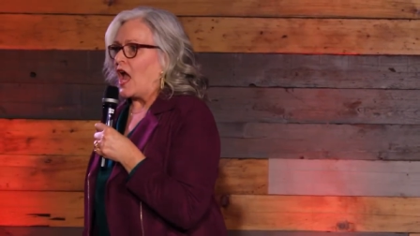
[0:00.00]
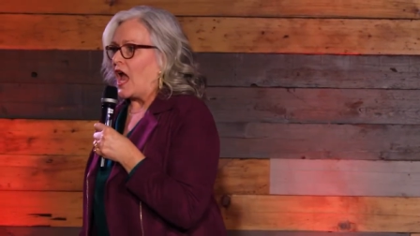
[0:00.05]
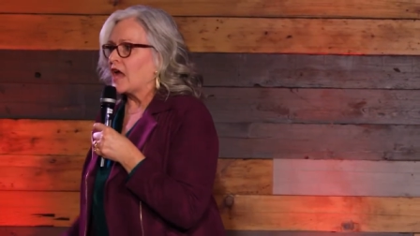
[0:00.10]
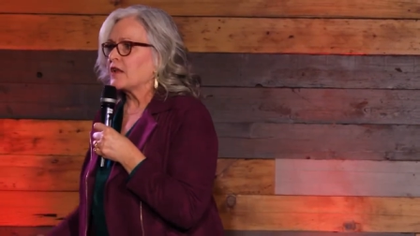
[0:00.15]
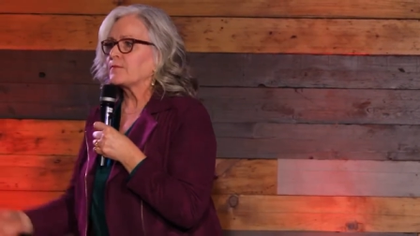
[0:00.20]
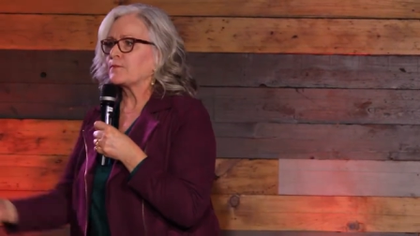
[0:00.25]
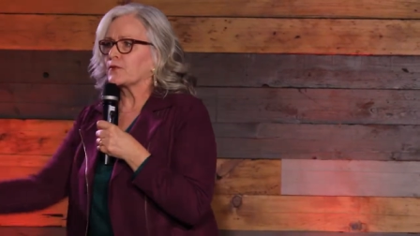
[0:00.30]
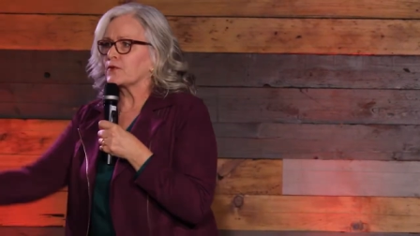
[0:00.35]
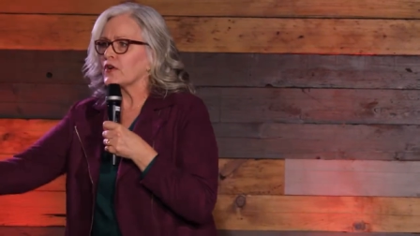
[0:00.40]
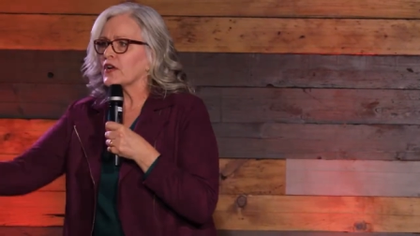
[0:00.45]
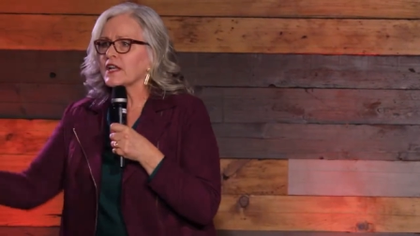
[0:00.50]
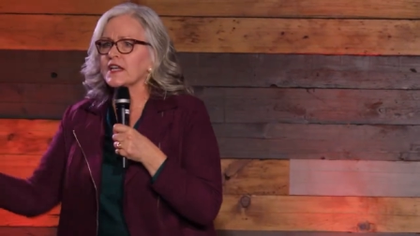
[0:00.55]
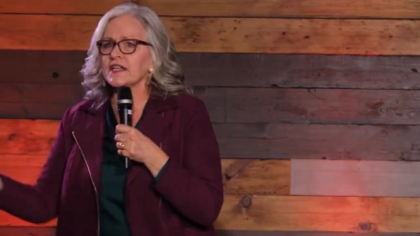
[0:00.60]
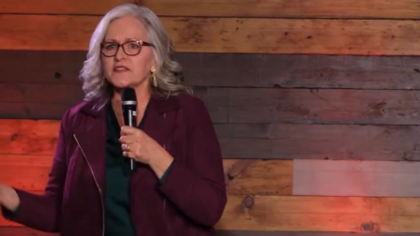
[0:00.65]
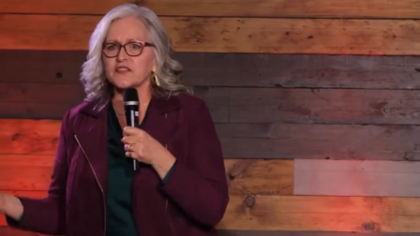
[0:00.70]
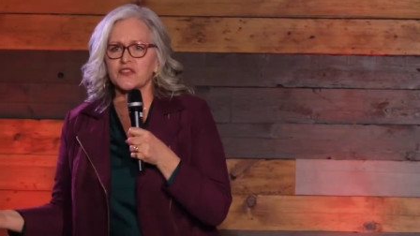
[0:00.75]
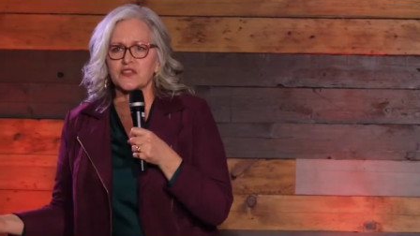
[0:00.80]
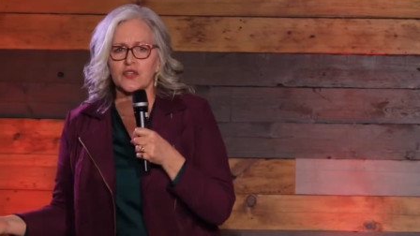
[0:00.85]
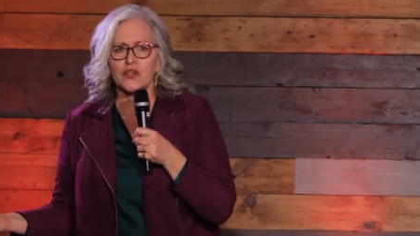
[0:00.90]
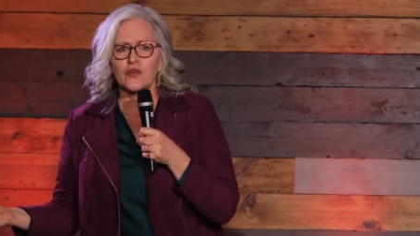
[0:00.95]
And pretty
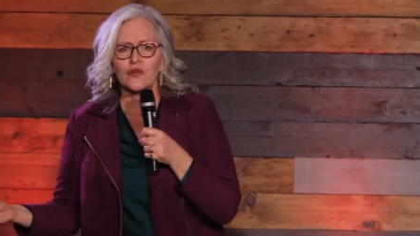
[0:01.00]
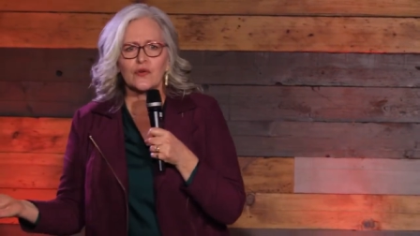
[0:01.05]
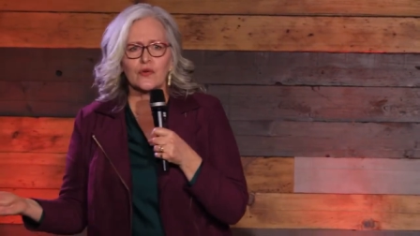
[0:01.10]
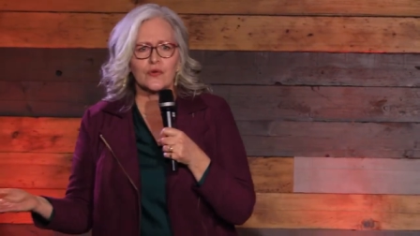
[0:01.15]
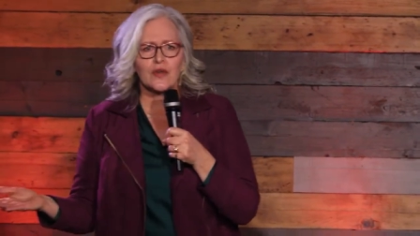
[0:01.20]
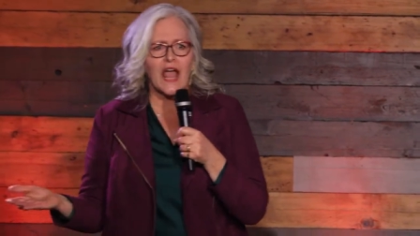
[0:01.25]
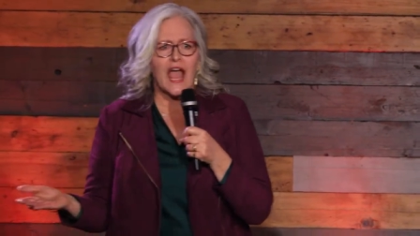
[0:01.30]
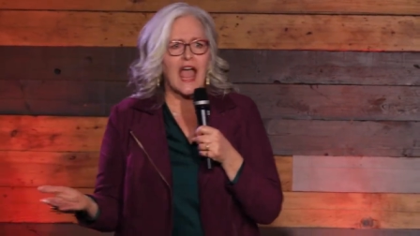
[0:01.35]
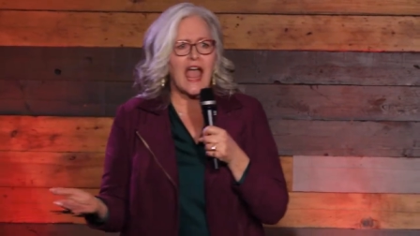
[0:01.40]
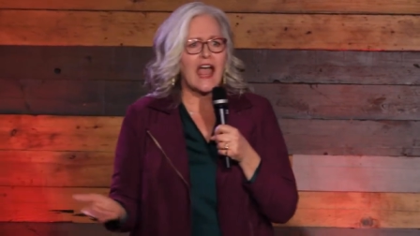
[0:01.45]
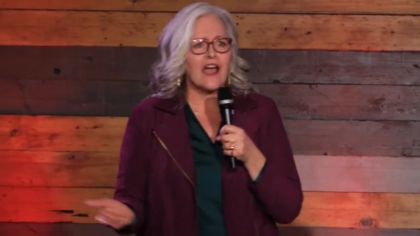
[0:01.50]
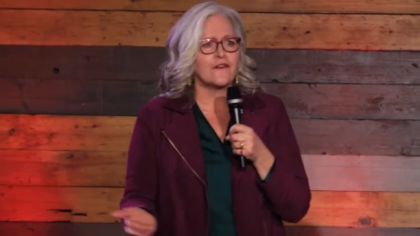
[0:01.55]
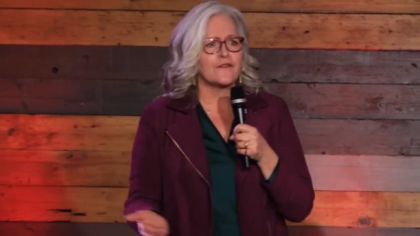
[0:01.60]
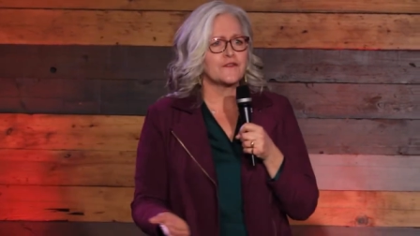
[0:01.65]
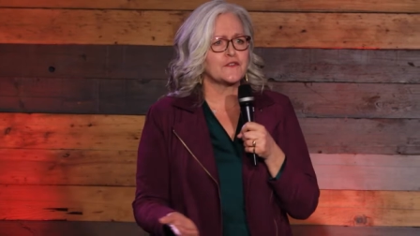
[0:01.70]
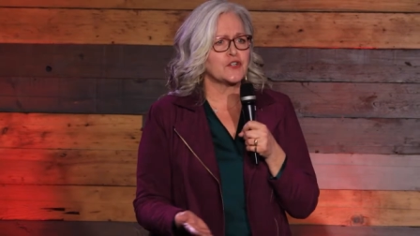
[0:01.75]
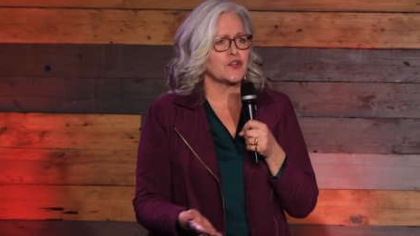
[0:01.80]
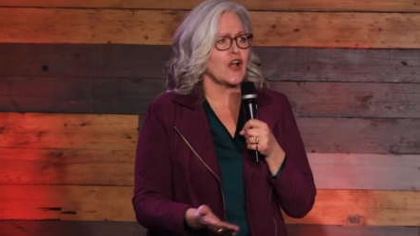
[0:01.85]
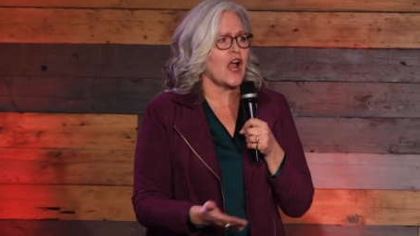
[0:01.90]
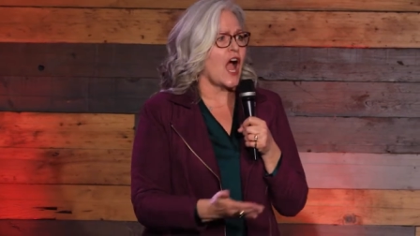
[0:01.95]
soon,
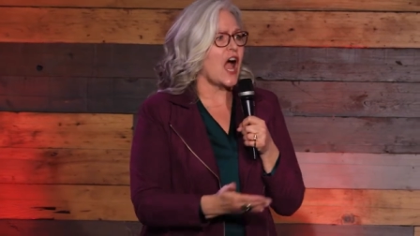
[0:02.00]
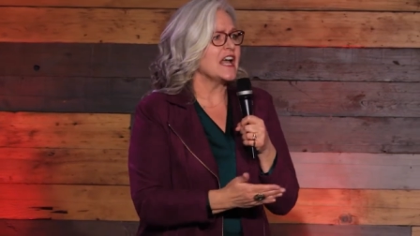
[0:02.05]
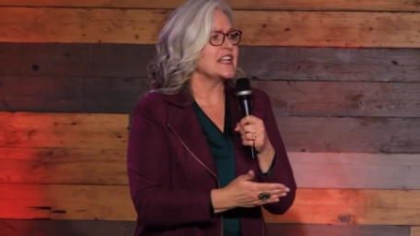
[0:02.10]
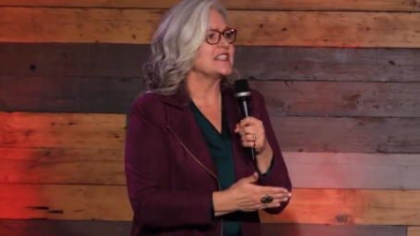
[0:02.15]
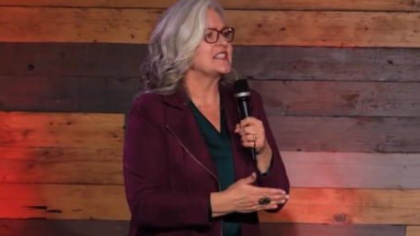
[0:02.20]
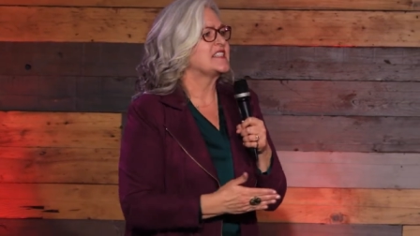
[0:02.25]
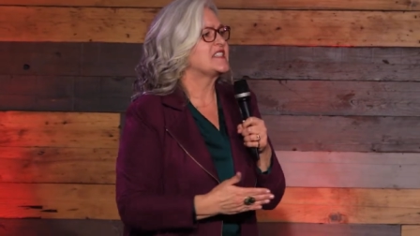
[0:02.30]
after a